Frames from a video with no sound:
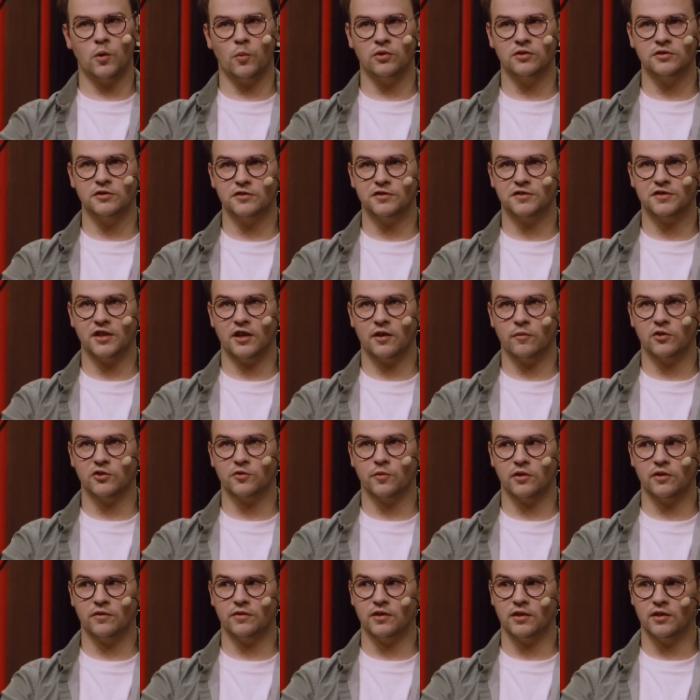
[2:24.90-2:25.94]
would you say was
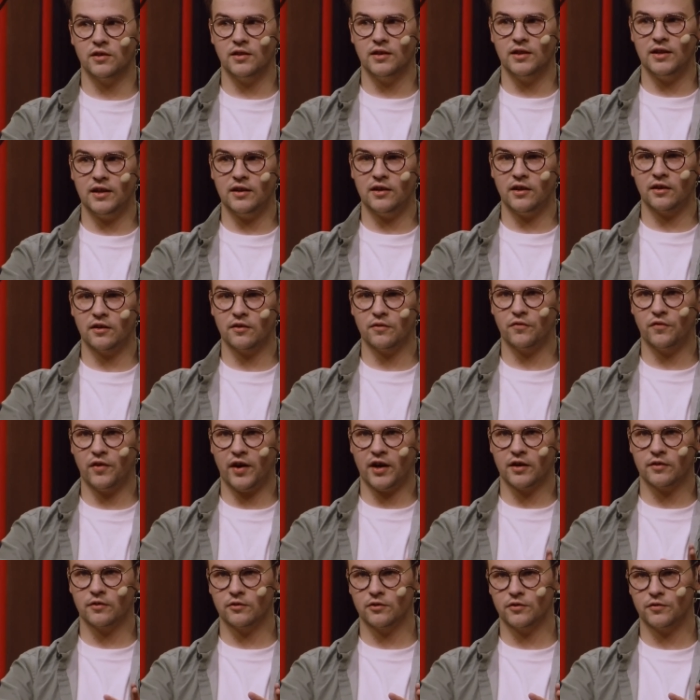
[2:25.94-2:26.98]
one of the leading
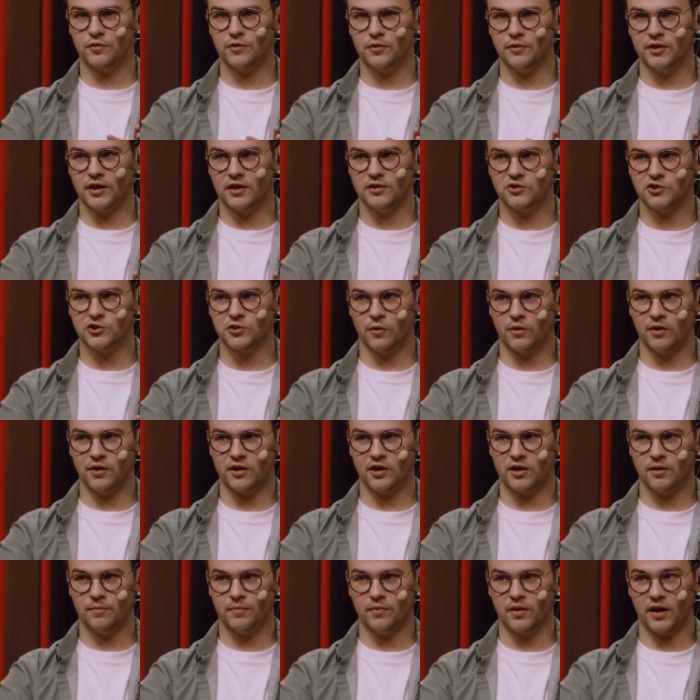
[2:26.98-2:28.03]
factors for you guys showing
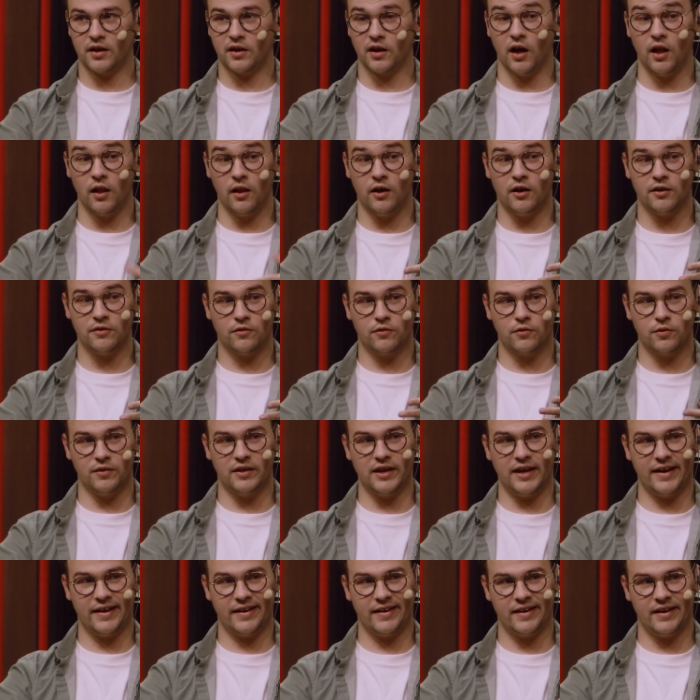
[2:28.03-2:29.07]
up like a lot
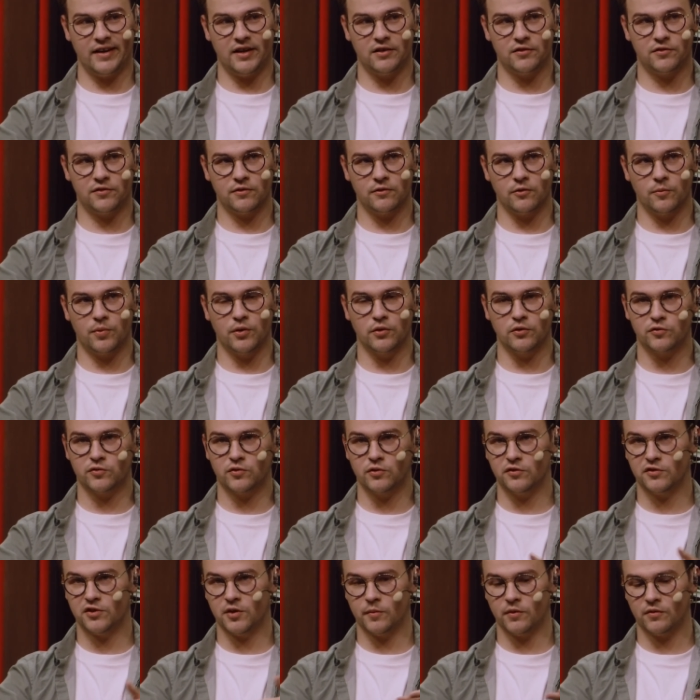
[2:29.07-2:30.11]
today as opposed to in
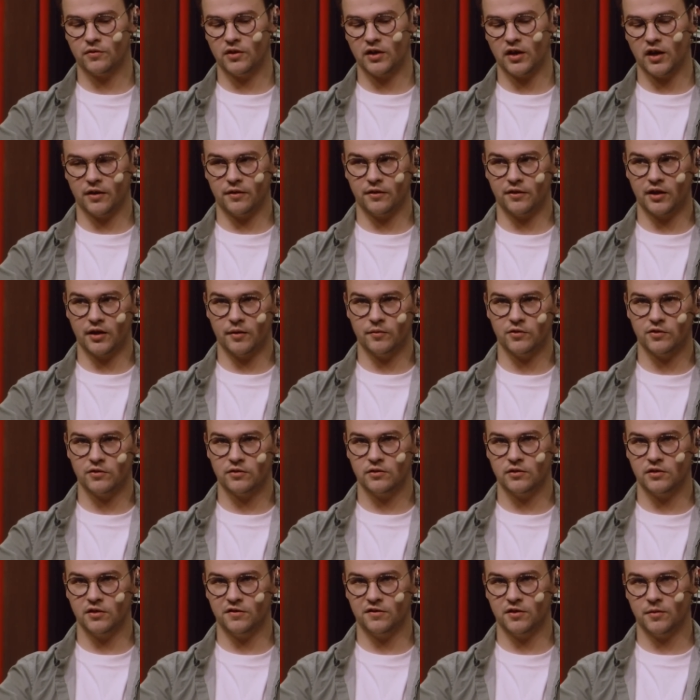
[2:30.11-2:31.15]
some of the other games?
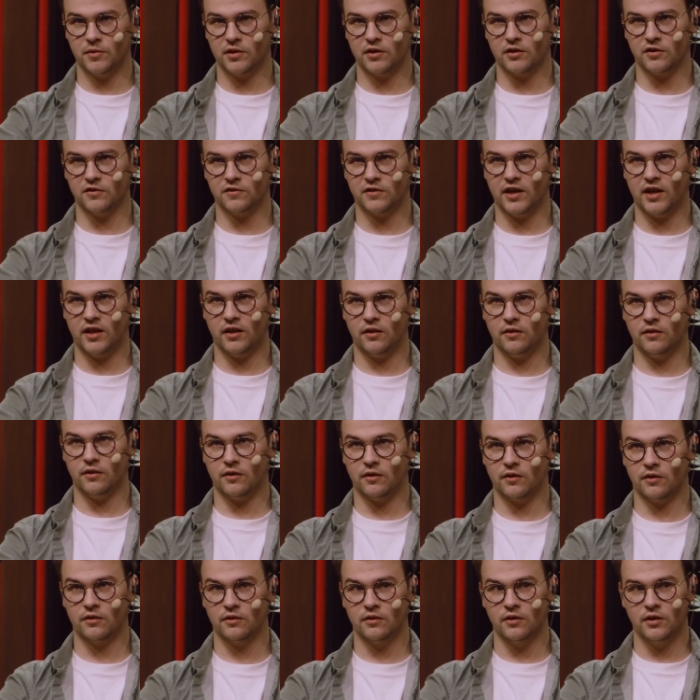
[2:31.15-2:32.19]
Is it because Talon
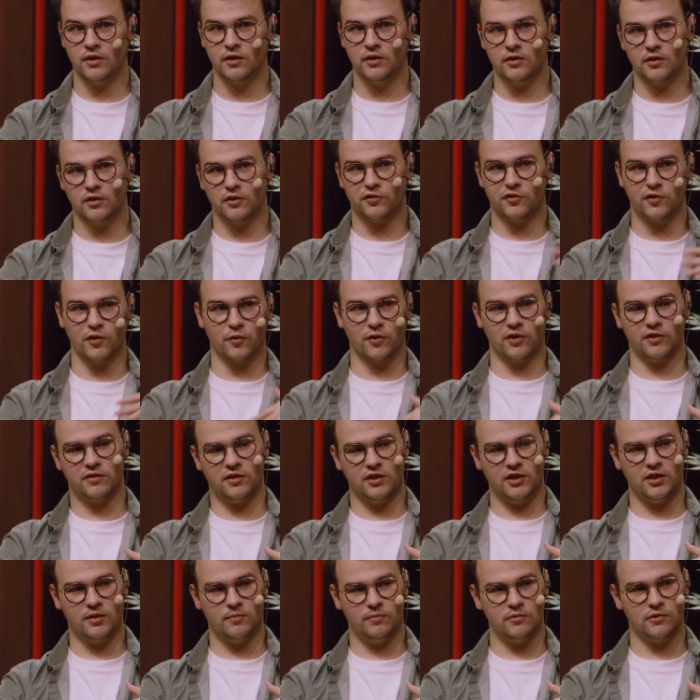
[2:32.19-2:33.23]
are a slower
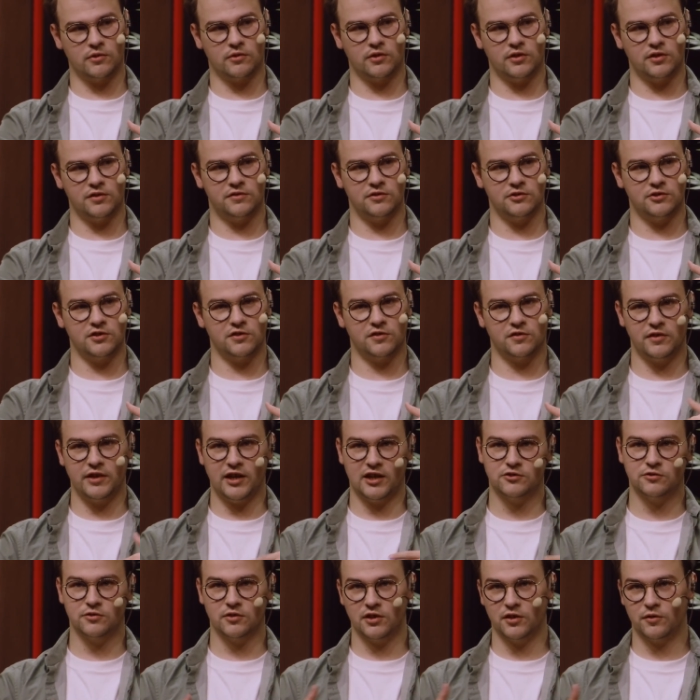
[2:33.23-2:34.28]
team, or is it just
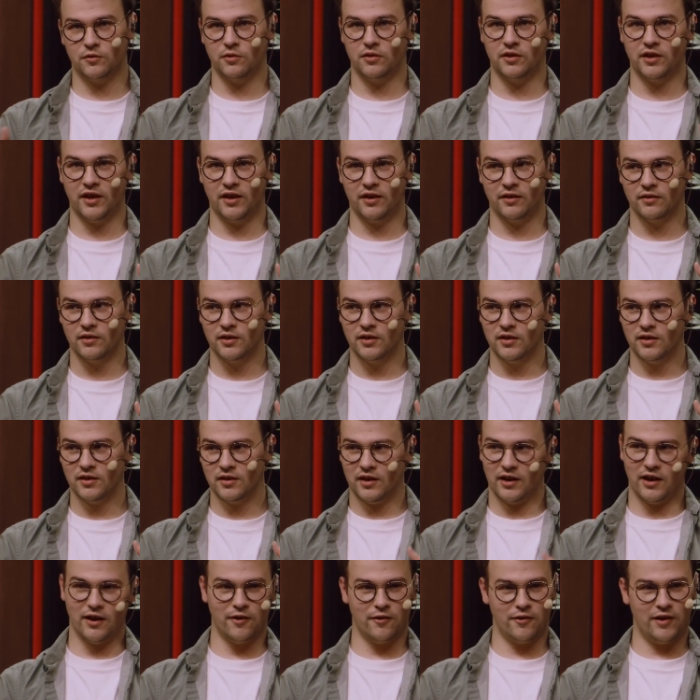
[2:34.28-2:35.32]
naturally today,
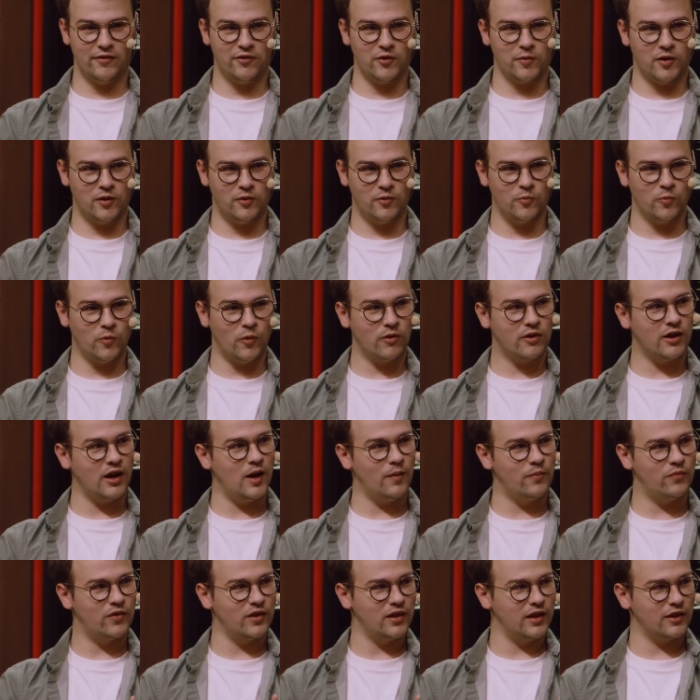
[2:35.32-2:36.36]
I don't know, everyone woke
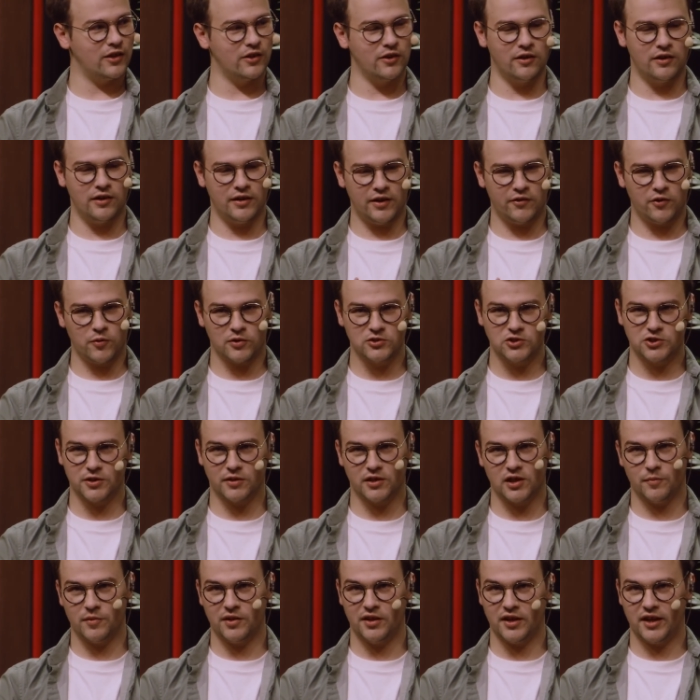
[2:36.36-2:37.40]
up feeling good and everyone showed
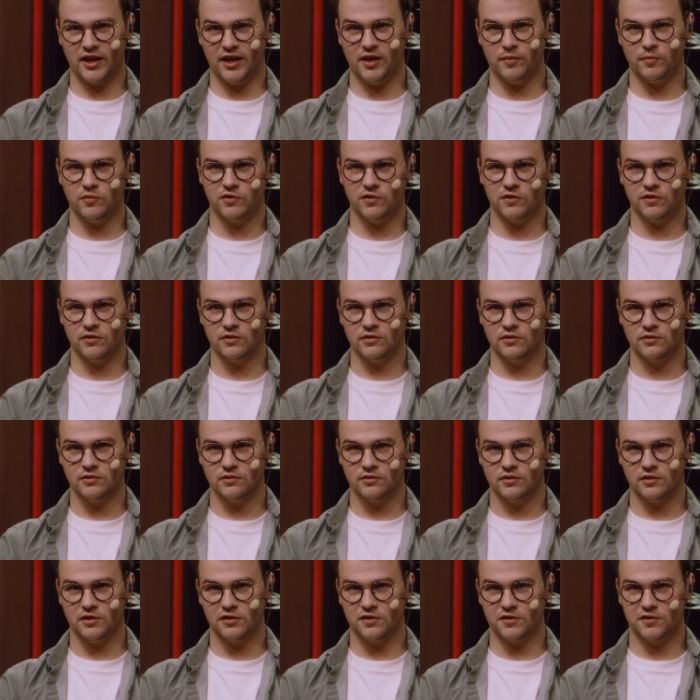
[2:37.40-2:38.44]
up in the games?
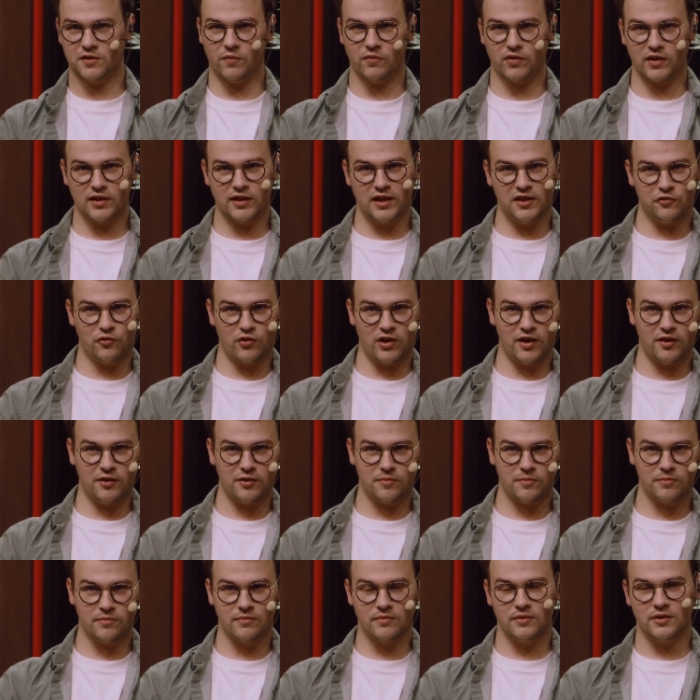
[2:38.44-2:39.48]
Is it something less
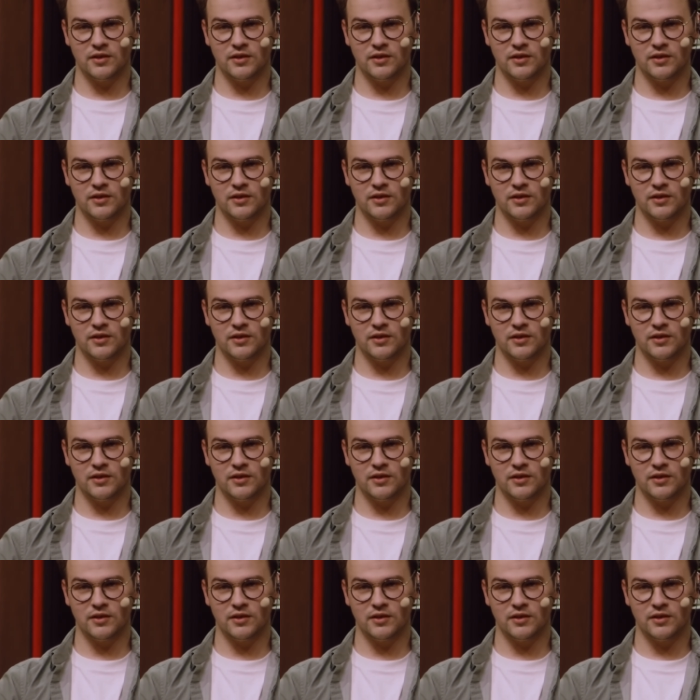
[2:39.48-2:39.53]
random?